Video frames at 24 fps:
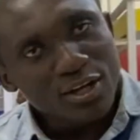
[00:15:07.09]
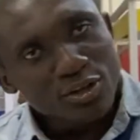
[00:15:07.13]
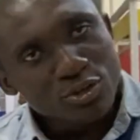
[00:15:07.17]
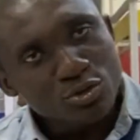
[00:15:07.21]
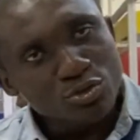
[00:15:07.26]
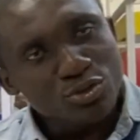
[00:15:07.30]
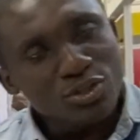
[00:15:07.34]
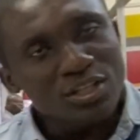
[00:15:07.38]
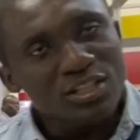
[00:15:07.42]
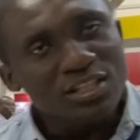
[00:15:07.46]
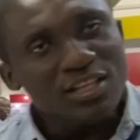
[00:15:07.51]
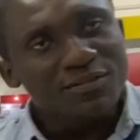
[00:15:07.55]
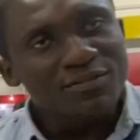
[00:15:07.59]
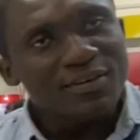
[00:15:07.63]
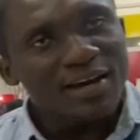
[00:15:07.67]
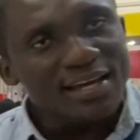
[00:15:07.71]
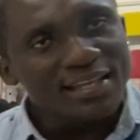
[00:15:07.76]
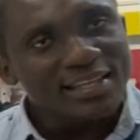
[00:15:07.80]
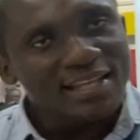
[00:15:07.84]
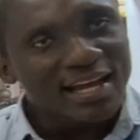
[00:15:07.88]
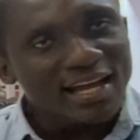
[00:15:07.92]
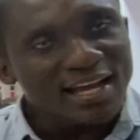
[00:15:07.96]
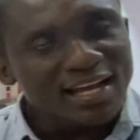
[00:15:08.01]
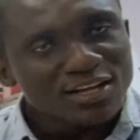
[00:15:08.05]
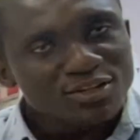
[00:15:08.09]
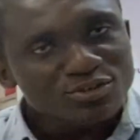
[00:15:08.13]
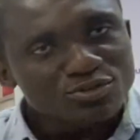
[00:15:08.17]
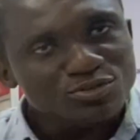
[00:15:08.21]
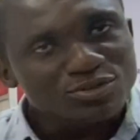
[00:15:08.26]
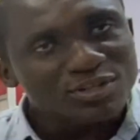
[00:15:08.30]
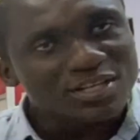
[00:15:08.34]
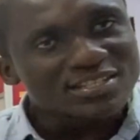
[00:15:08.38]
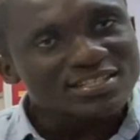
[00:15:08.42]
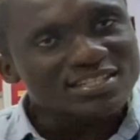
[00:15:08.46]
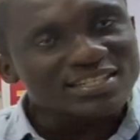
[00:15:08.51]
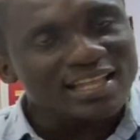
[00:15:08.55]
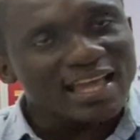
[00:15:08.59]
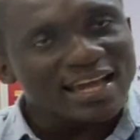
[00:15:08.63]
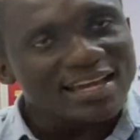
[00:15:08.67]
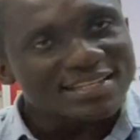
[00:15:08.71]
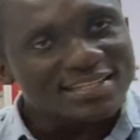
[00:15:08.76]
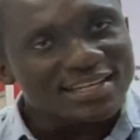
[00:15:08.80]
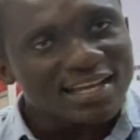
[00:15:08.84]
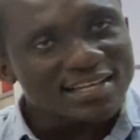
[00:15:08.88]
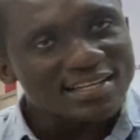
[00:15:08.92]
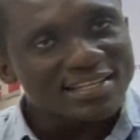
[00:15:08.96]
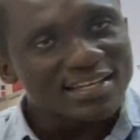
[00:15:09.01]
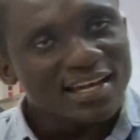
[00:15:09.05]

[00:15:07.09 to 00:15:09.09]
the divider, the slicer.